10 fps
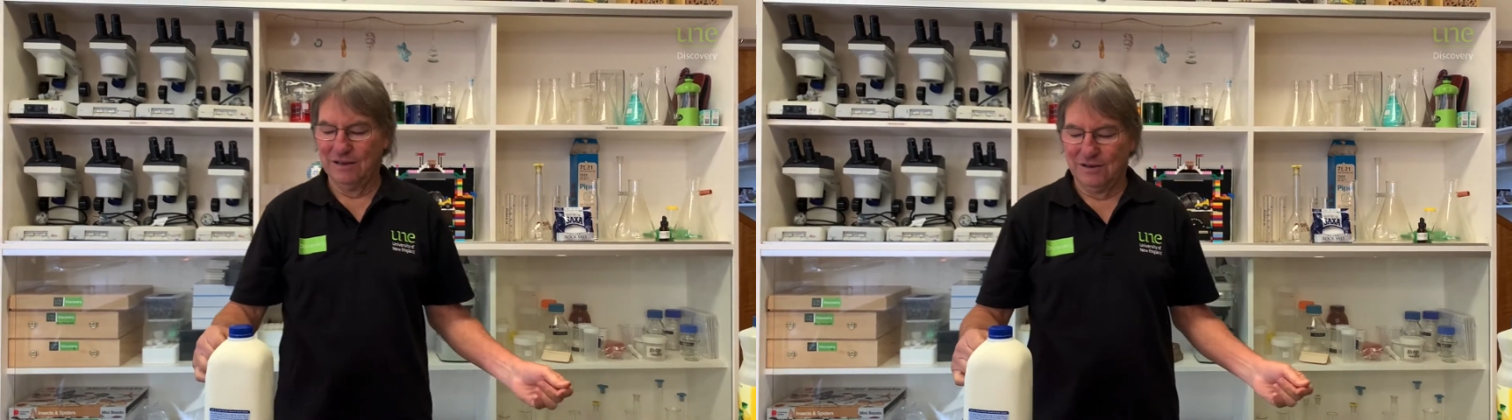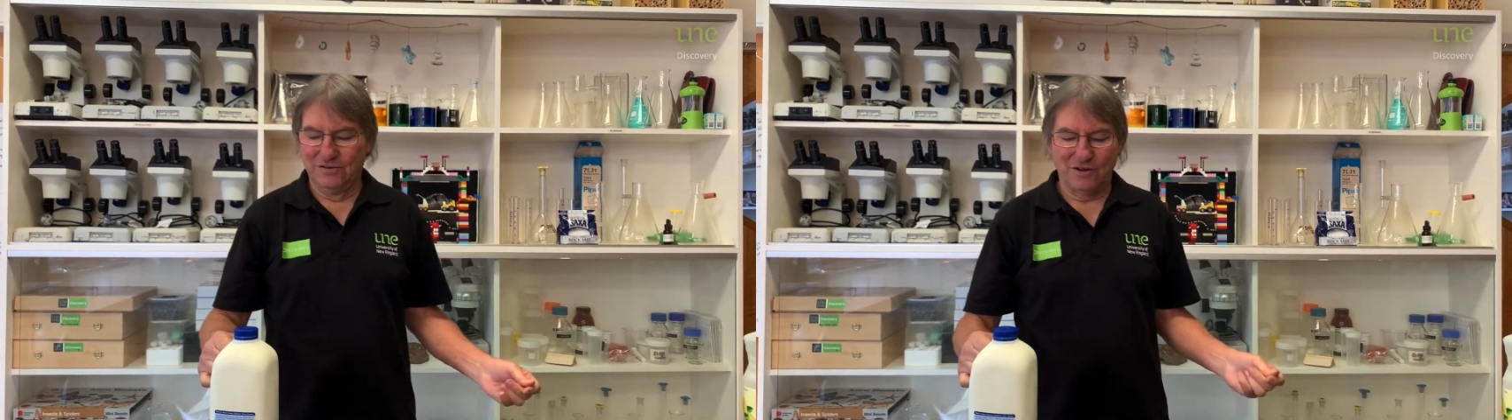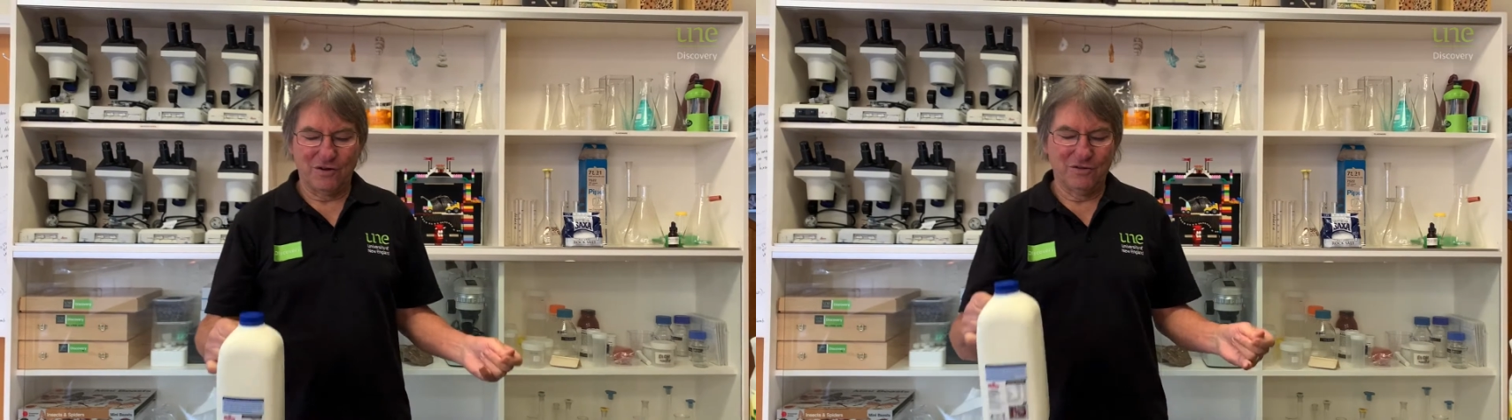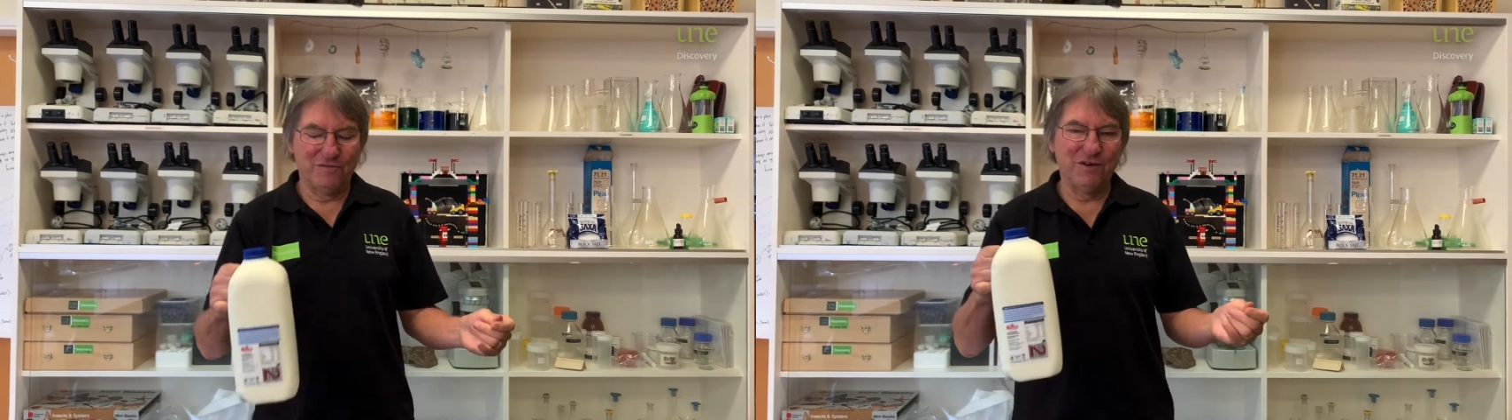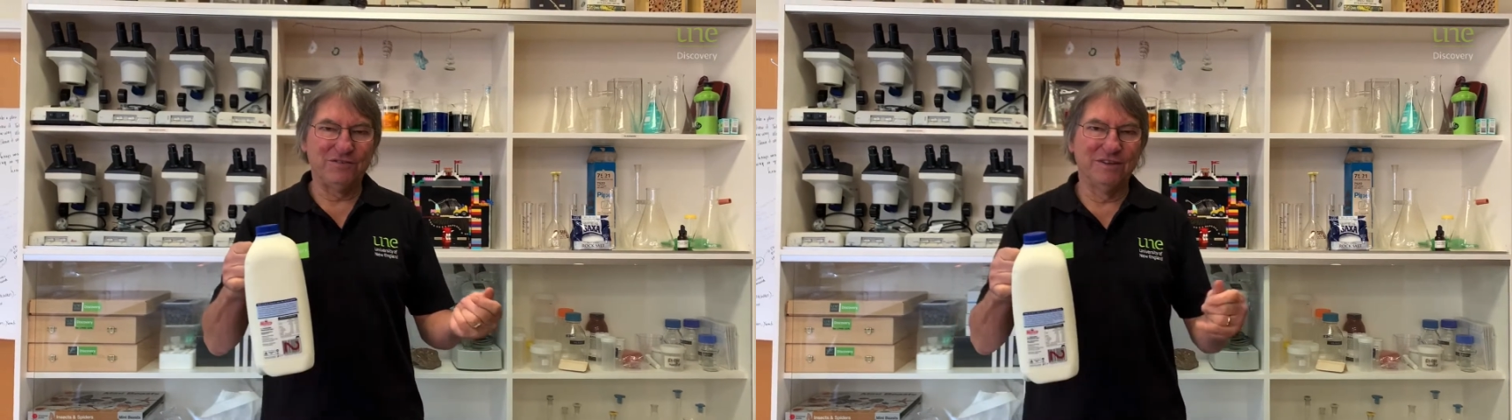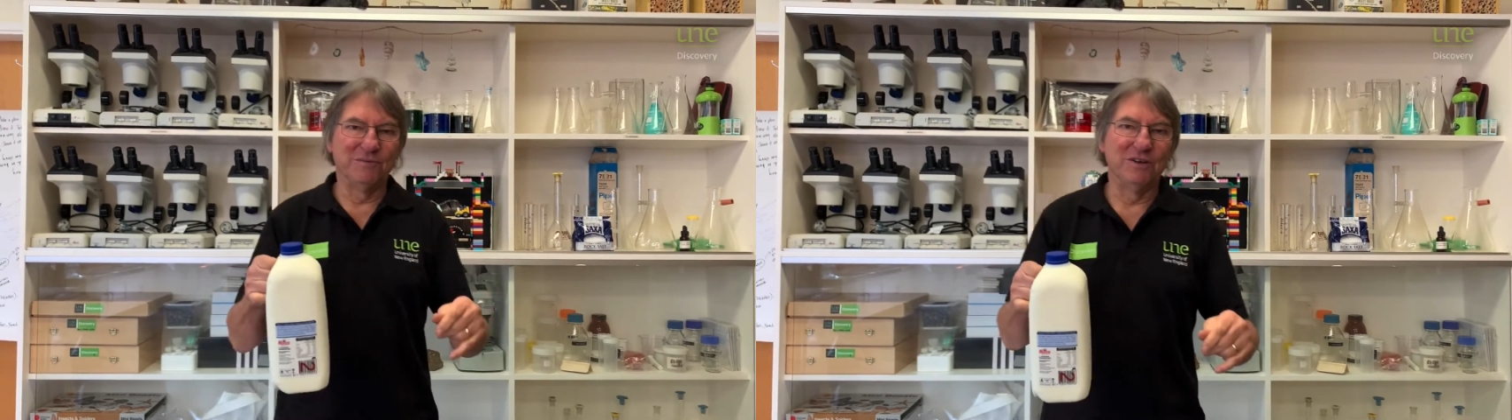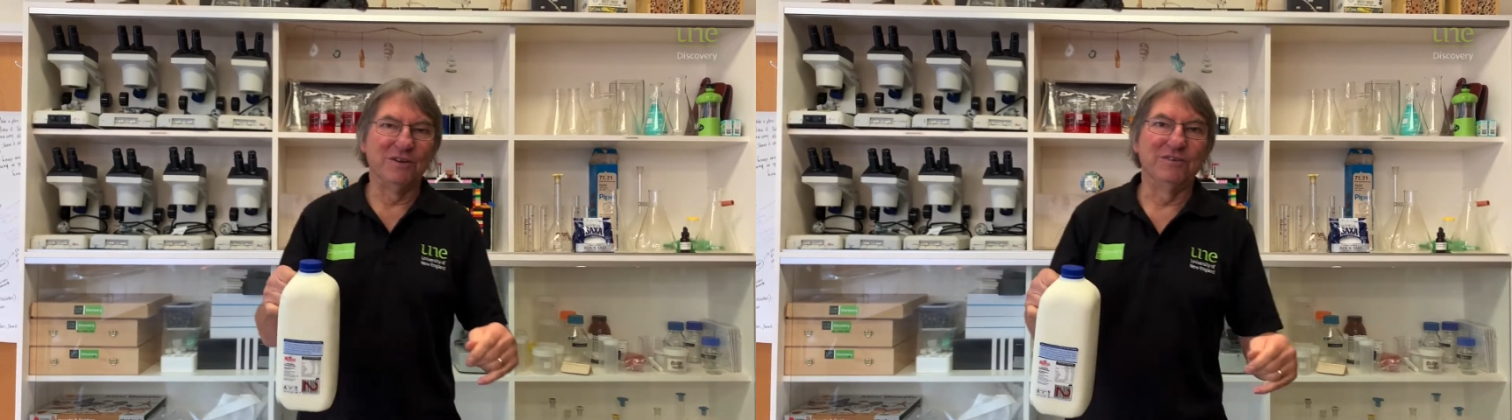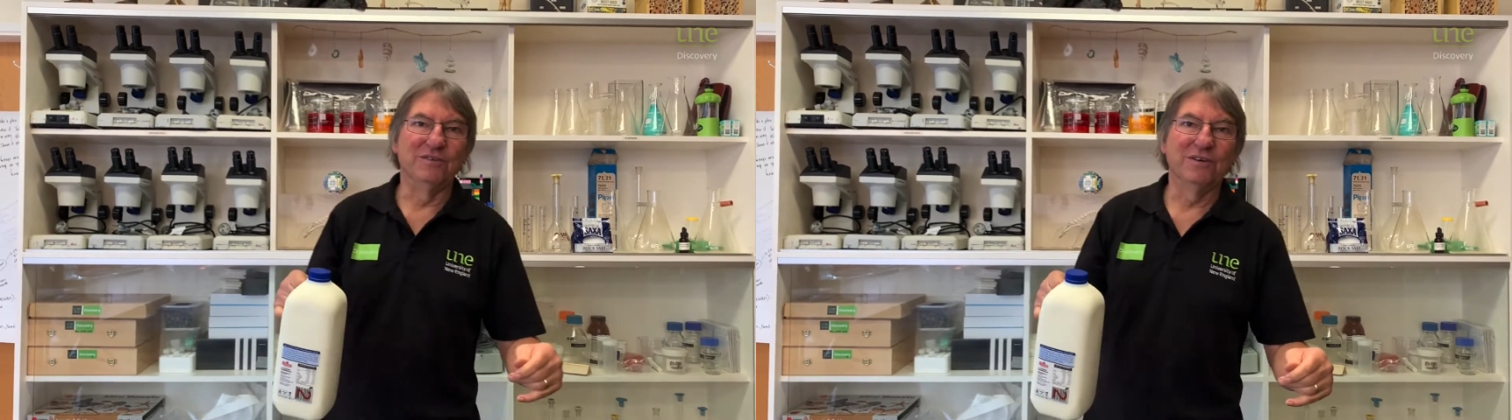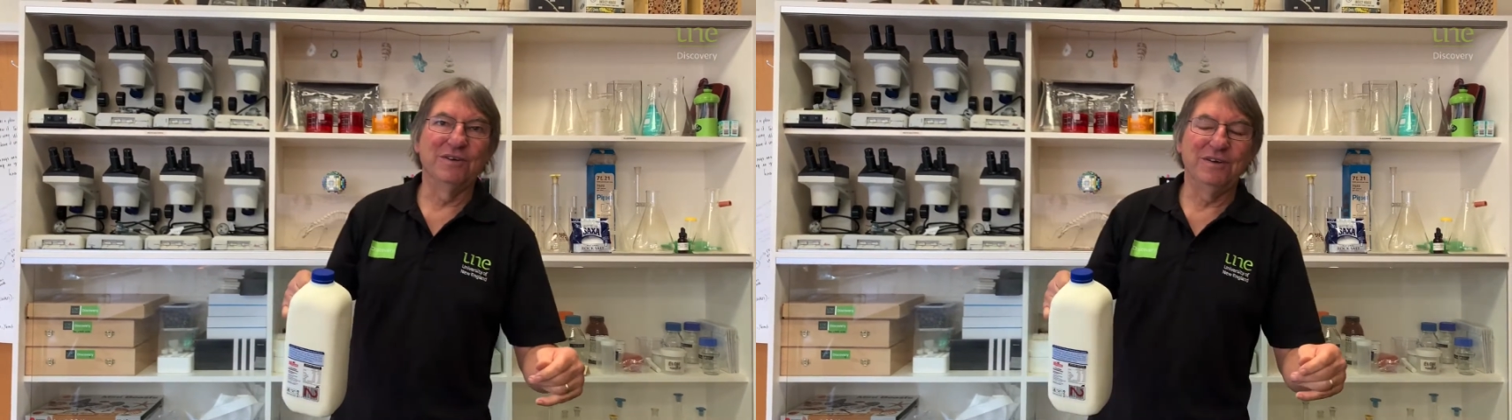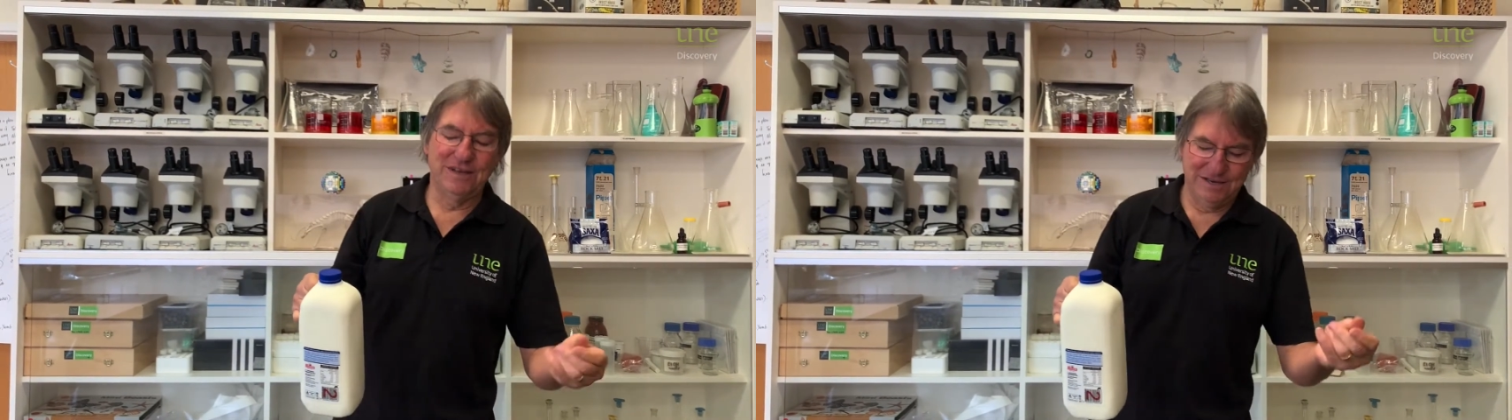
So the first thing we need to do